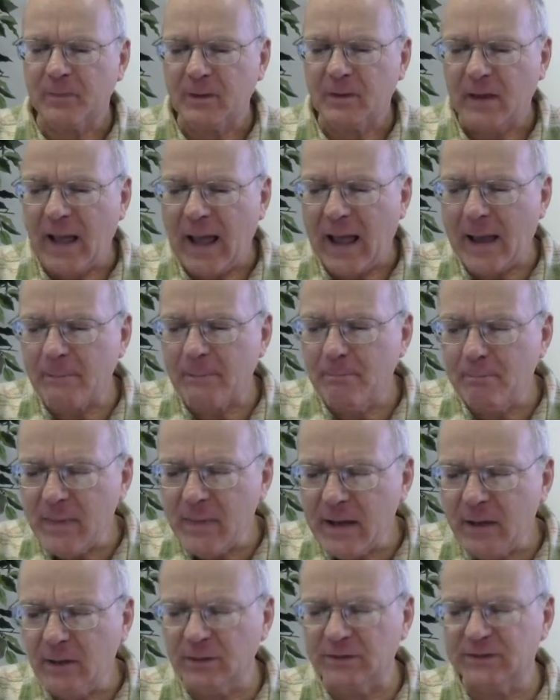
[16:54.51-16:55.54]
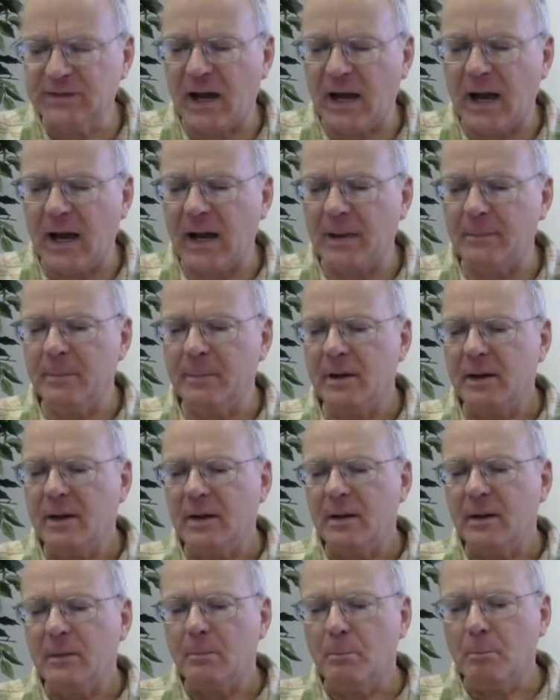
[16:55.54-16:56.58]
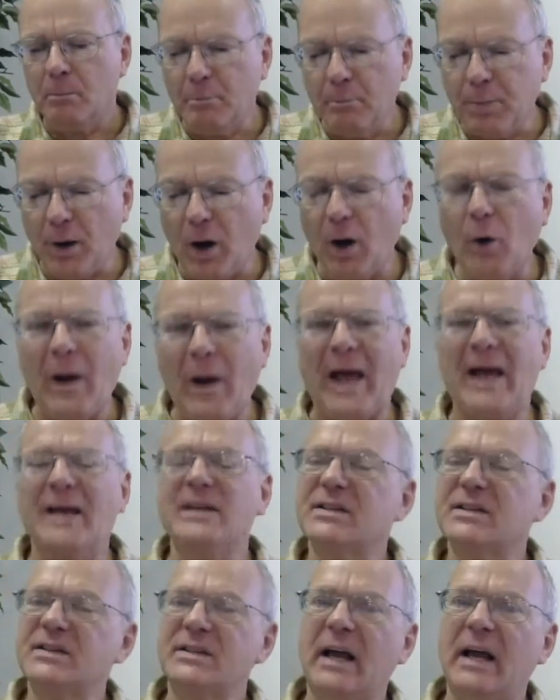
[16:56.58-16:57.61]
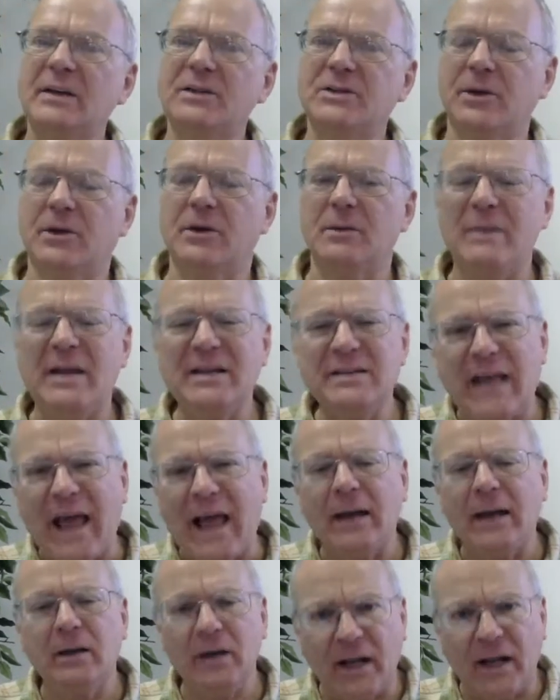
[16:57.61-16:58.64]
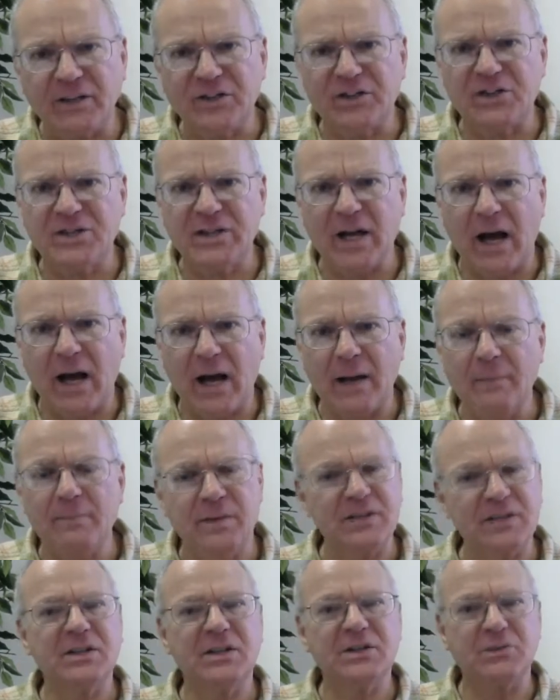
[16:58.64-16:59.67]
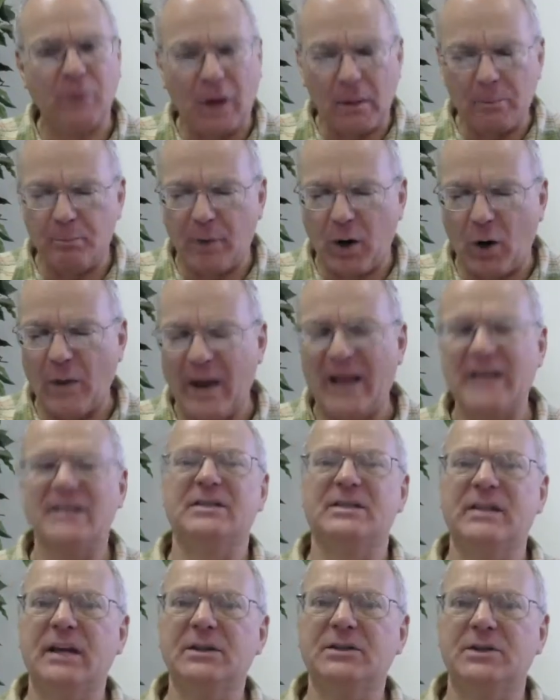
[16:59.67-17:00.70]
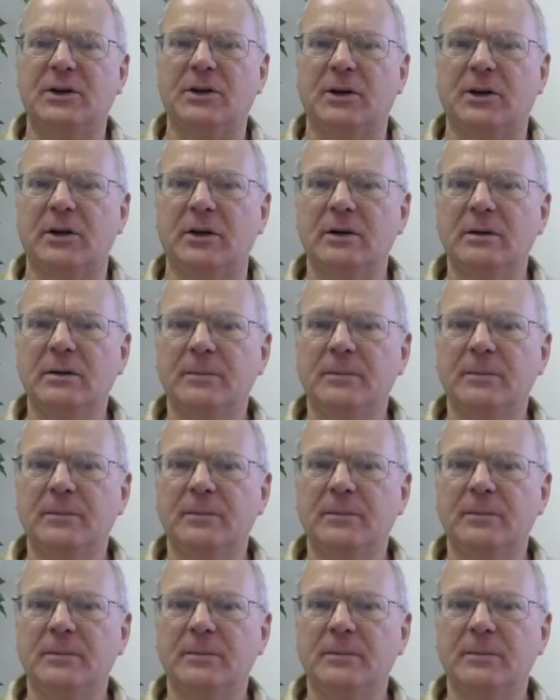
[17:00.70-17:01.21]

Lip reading: At mealtime, Boaz said to her. It means at lunchtime, this is what Boaz said to her.